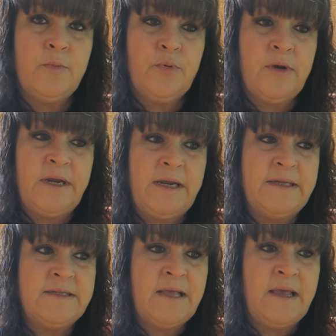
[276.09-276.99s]

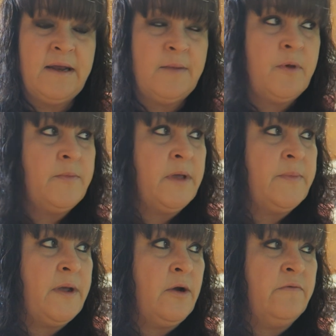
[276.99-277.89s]
capris and I bought me a
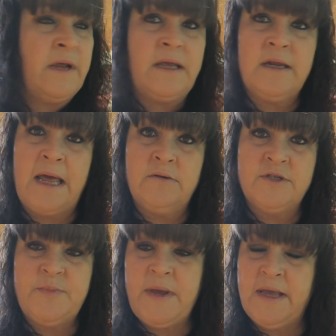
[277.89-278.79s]
pair of like
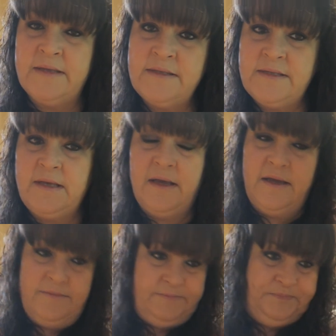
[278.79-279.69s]
lounge pants.
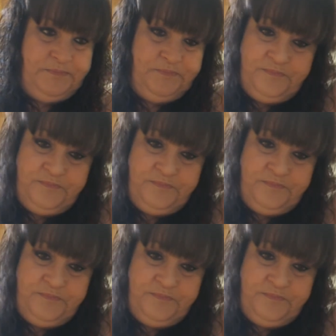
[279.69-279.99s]
Um,